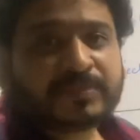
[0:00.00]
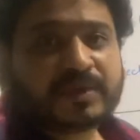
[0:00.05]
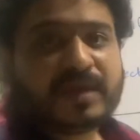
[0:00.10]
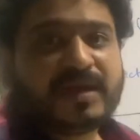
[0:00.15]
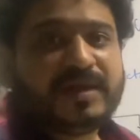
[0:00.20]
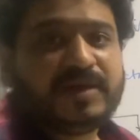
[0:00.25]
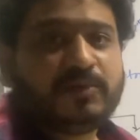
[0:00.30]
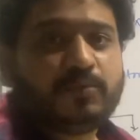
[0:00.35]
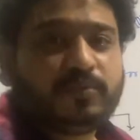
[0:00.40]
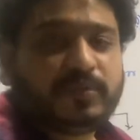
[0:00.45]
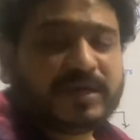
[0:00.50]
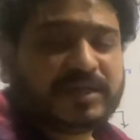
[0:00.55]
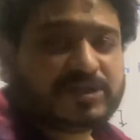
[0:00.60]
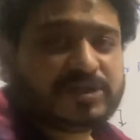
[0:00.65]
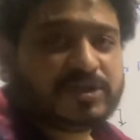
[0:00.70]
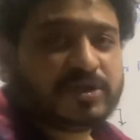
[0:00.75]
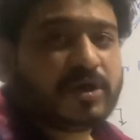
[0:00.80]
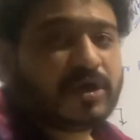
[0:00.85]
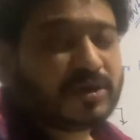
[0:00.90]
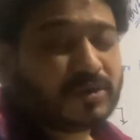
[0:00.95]
in
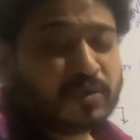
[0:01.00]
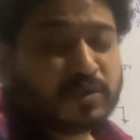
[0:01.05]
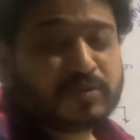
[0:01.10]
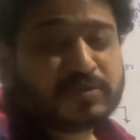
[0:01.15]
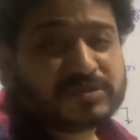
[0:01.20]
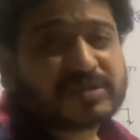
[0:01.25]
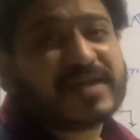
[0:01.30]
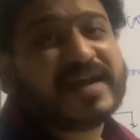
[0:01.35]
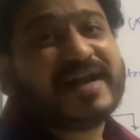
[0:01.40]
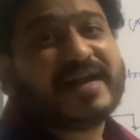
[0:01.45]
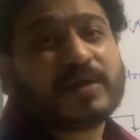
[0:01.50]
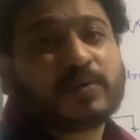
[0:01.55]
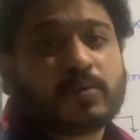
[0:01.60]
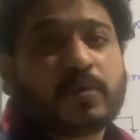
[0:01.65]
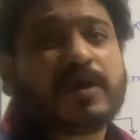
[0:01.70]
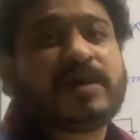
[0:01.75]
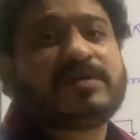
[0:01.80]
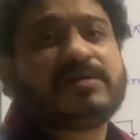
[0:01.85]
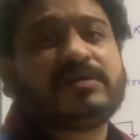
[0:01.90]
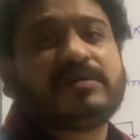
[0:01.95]
which or whose
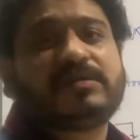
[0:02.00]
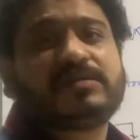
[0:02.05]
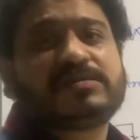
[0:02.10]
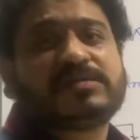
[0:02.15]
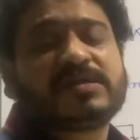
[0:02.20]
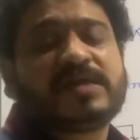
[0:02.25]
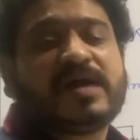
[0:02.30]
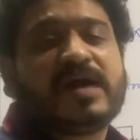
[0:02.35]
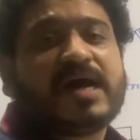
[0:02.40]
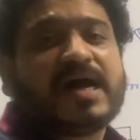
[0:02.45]
headquarters